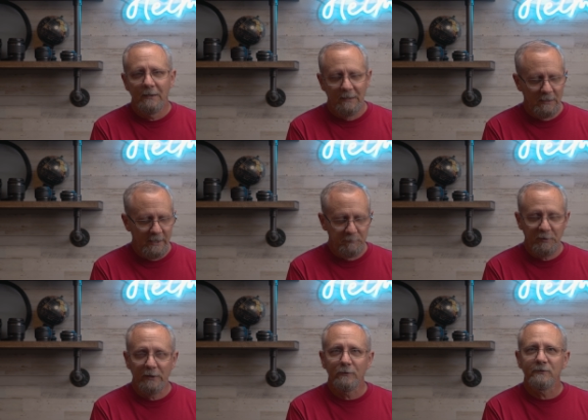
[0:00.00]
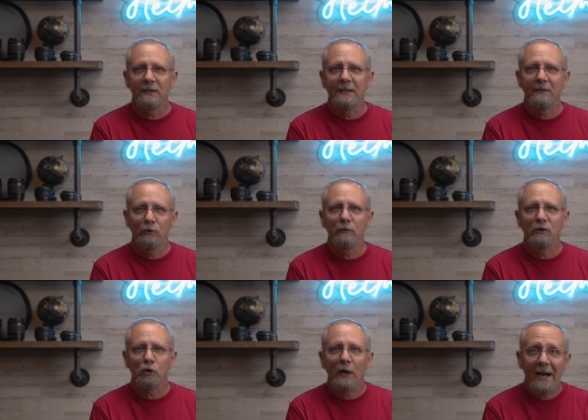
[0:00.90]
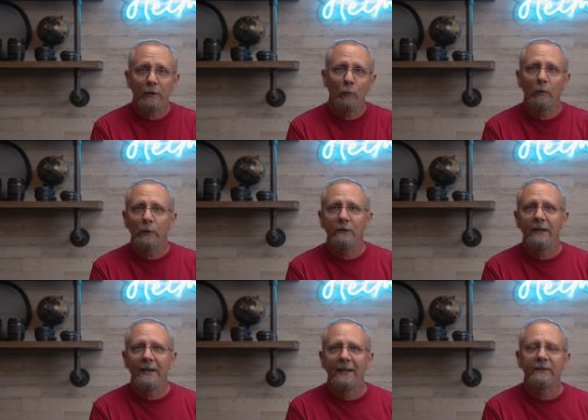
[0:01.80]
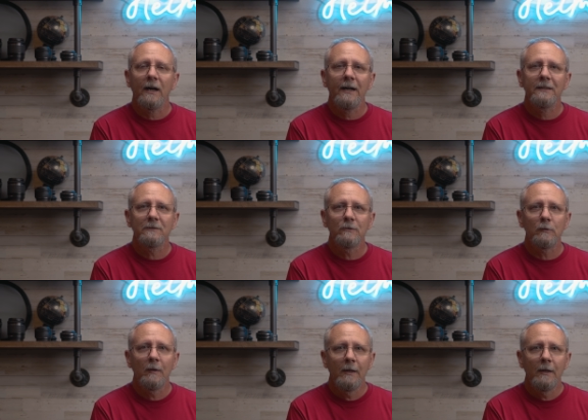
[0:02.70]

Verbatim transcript: a lot of puddles to get to the track where we were at at the high school.